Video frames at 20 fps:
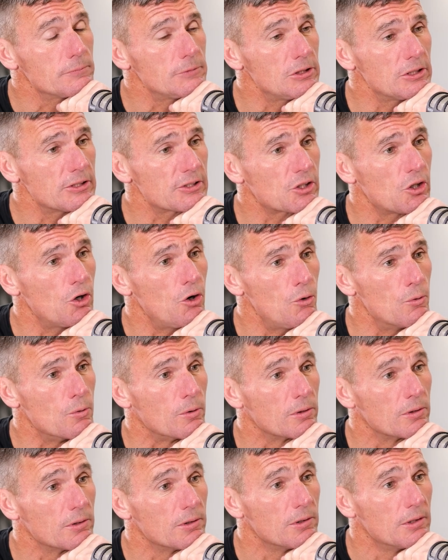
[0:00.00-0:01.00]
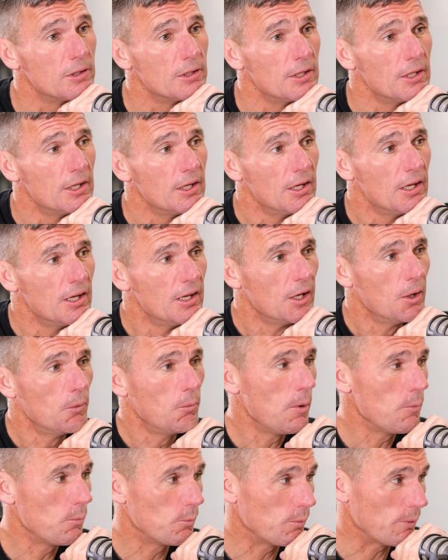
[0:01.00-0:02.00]
Well, that's cool.
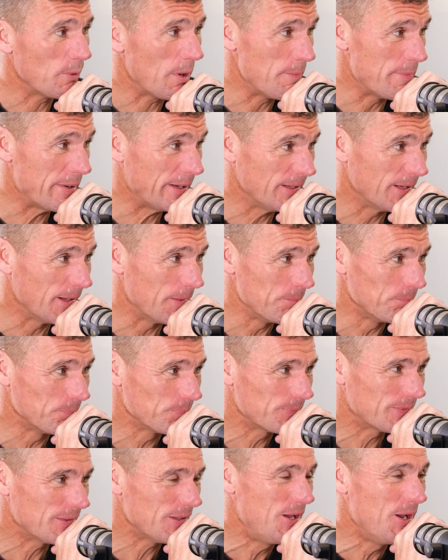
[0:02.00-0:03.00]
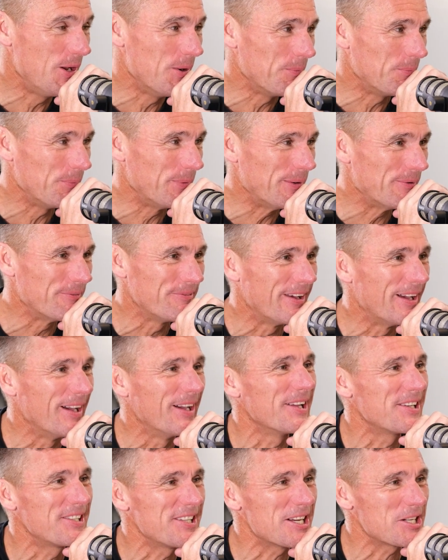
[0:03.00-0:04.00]
Well, I mean, we've
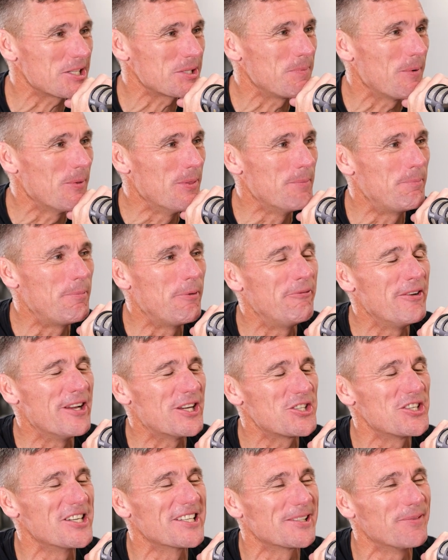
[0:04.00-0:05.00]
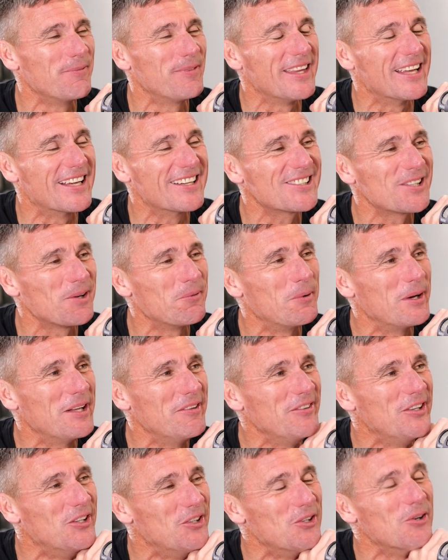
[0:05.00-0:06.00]
touched upon the perfectionism thing, so
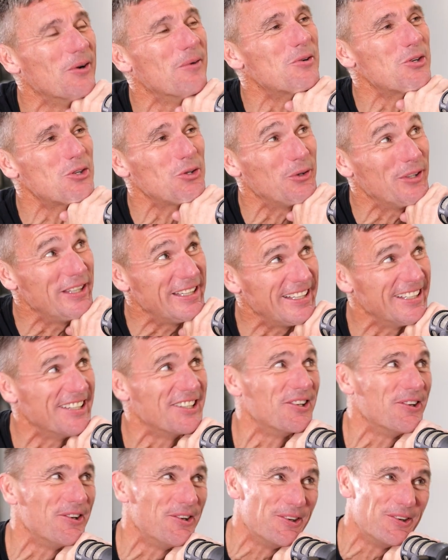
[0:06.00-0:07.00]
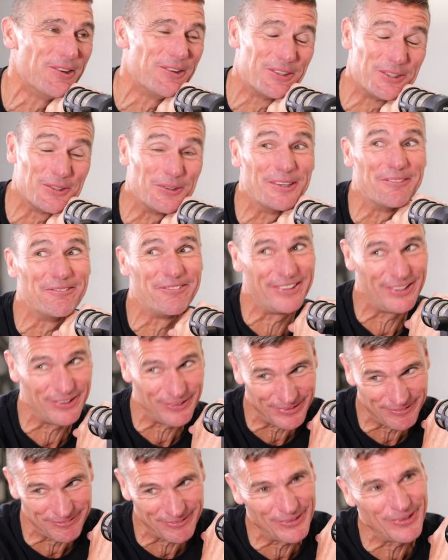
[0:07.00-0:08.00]
whatever you do, I'm sure you're going to do it
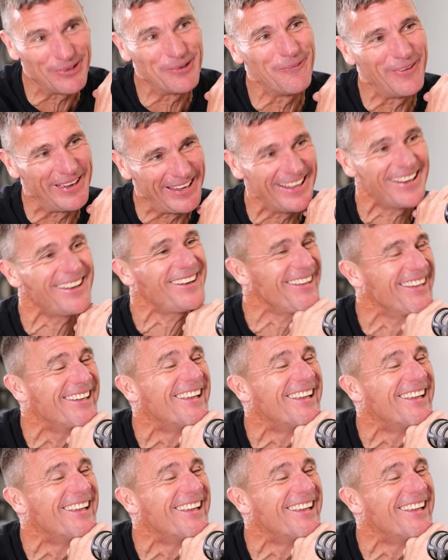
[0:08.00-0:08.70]
very, very well